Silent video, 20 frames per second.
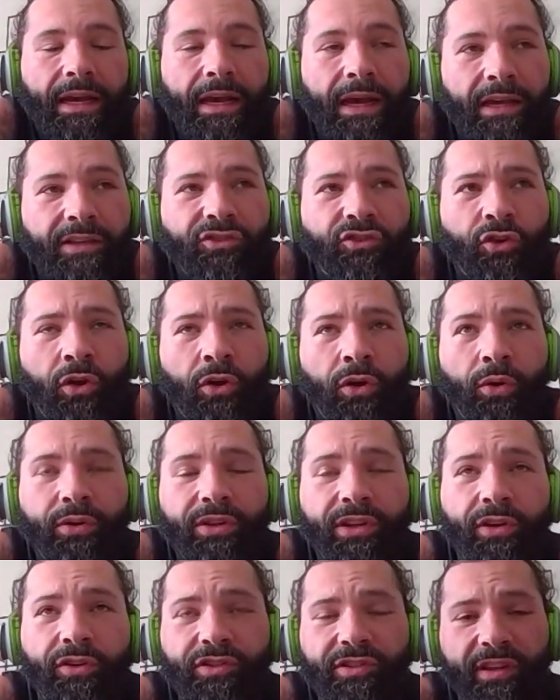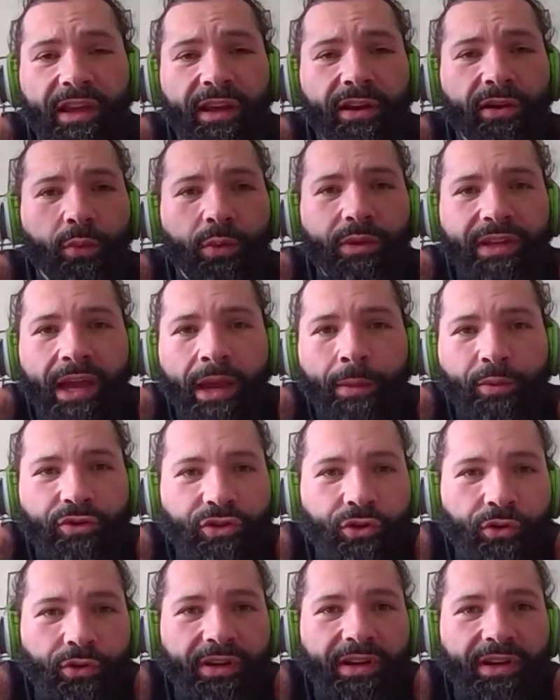So years later, when the
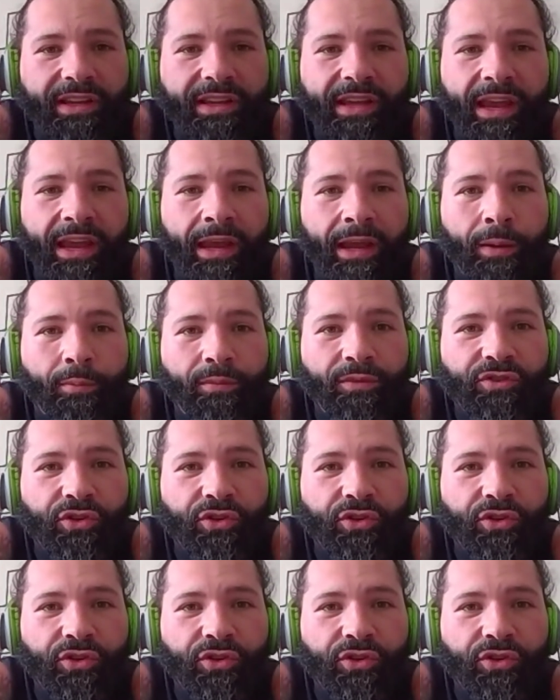opportunity came